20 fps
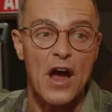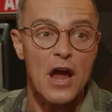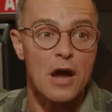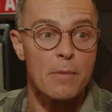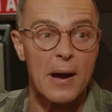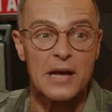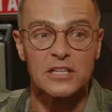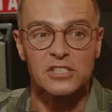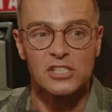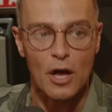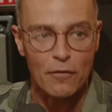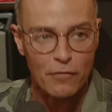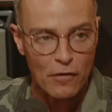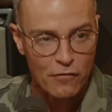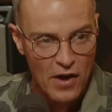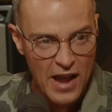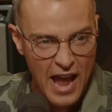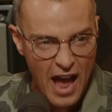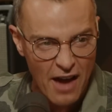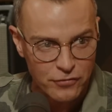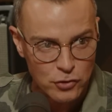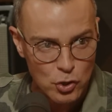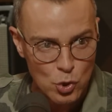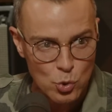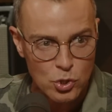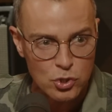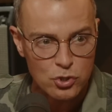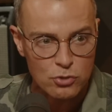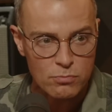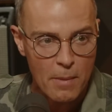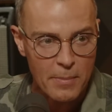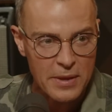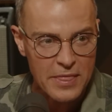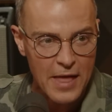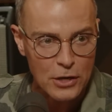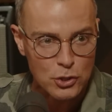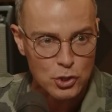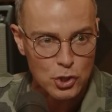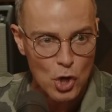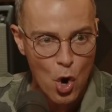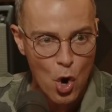fire myself if I have to. Just remember that,